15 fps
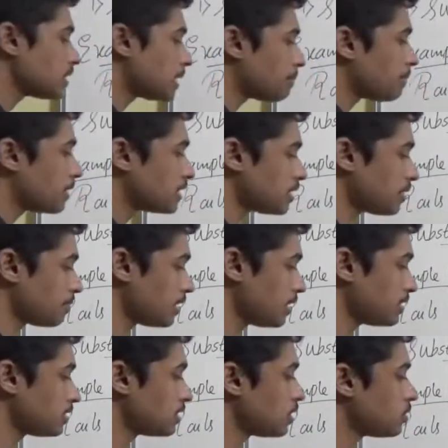step by step,
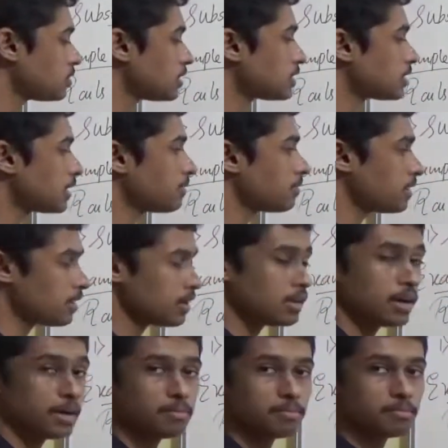guys. Now just
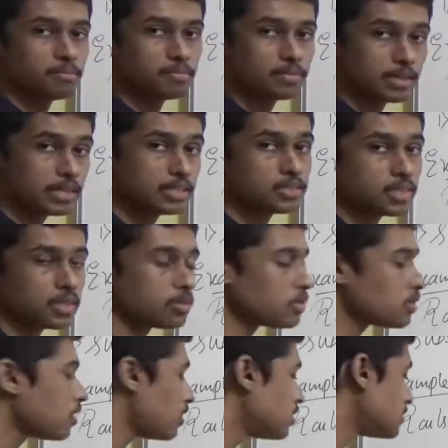I'm teaching you
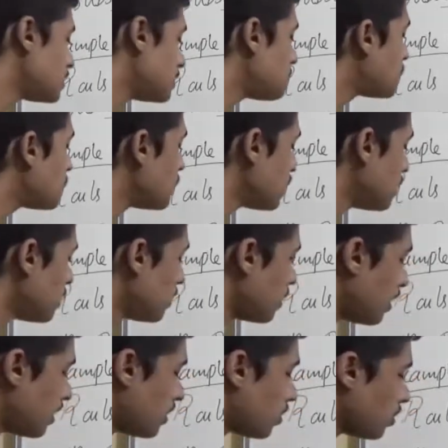the concept,
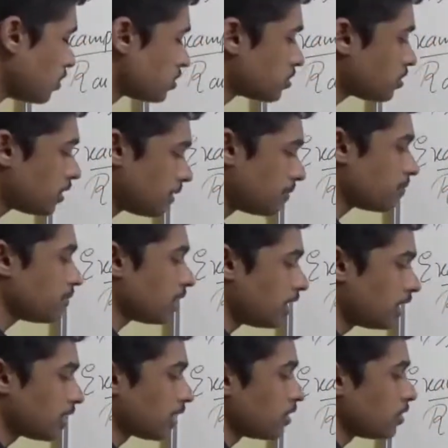and also
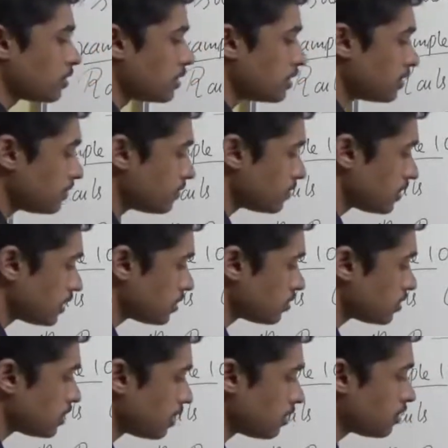I'll tell you the
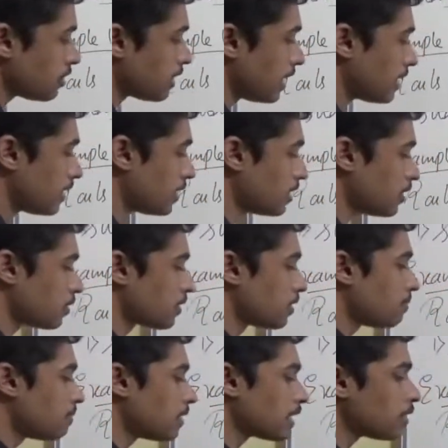things which you have to write it down,
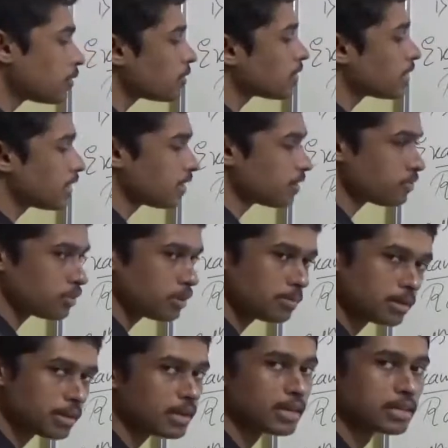but I won't write it
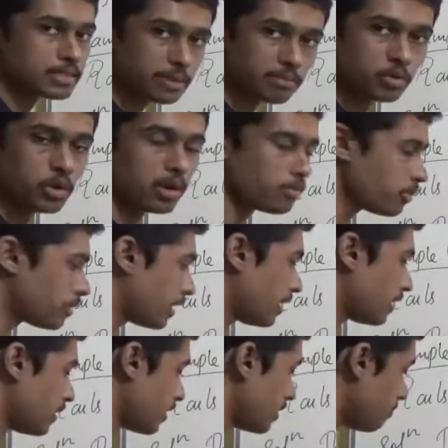fully, but in exam you have to
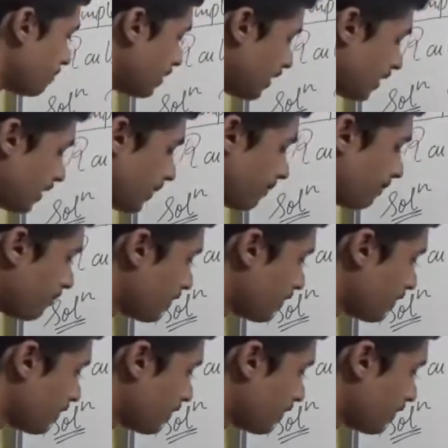write it completely,